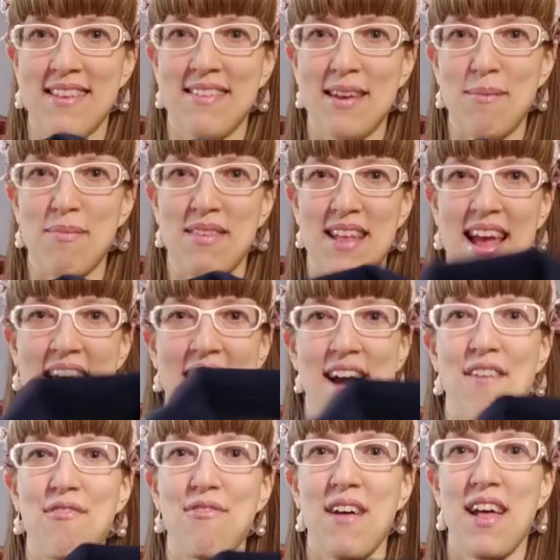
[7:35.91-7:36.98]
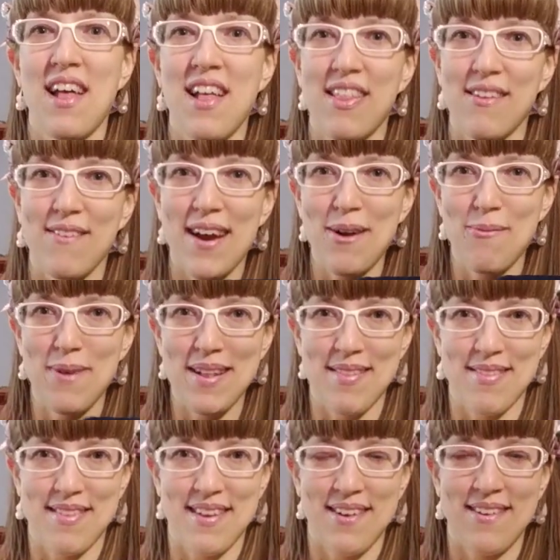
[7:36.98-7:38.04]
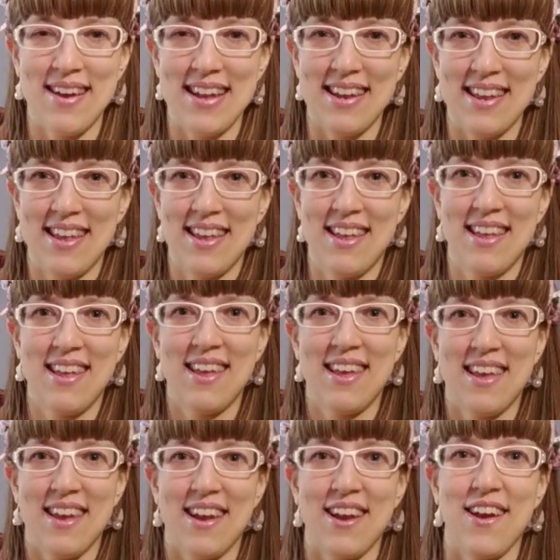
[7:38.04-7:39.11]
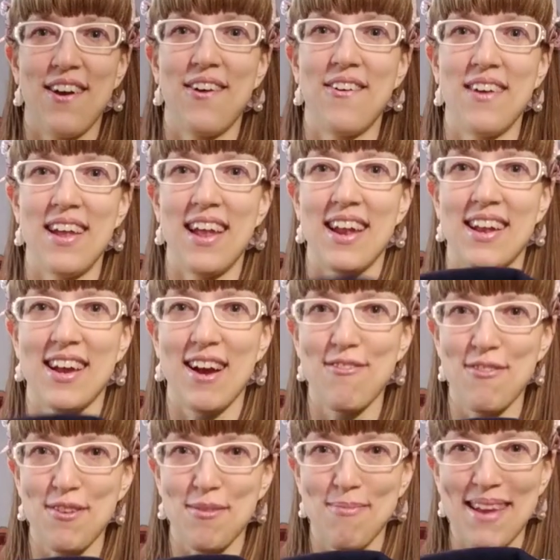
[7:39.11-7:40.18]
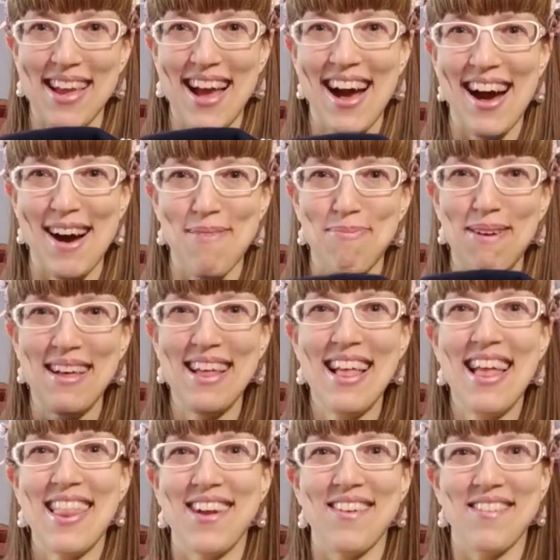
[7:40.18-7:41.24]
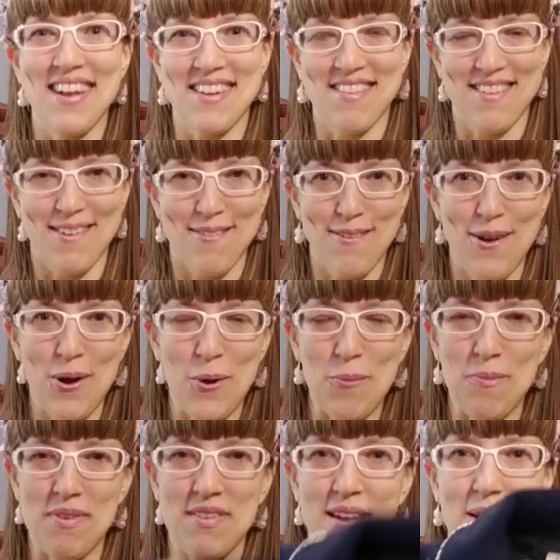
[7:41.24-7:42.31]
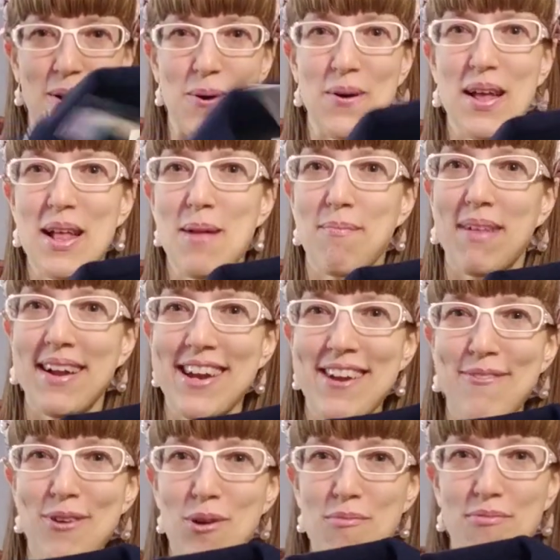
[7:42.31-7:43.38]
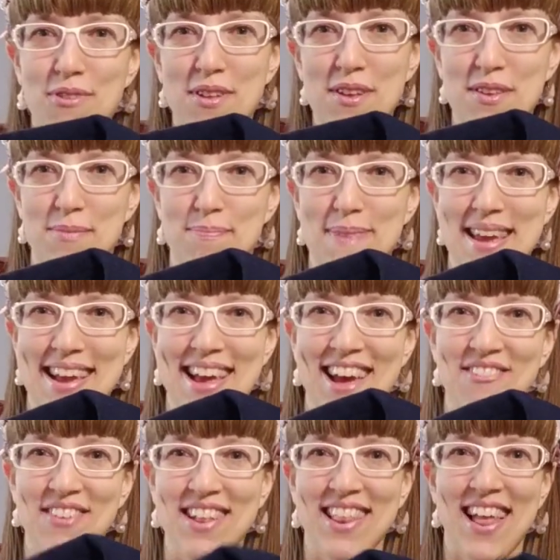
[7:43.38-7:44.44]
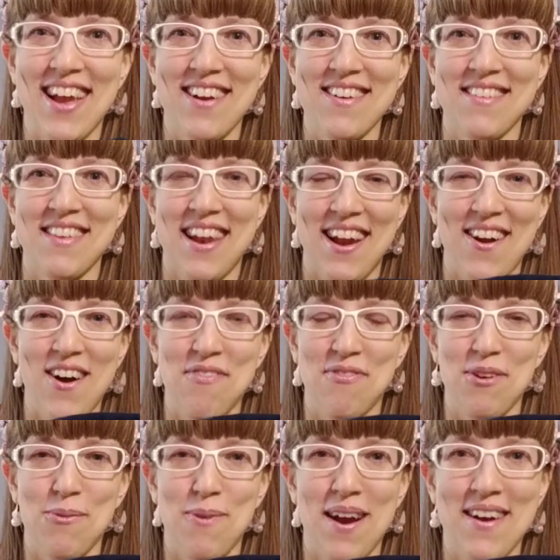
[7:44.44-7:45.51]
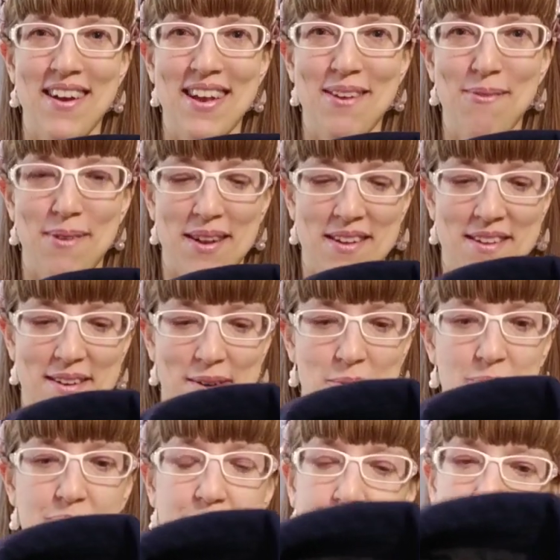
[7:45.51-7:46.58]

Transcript: It seems to have the right width to it. You know, it covers me up. There's extra room, so plenty of room for those big heavy layers that I often wear in winter.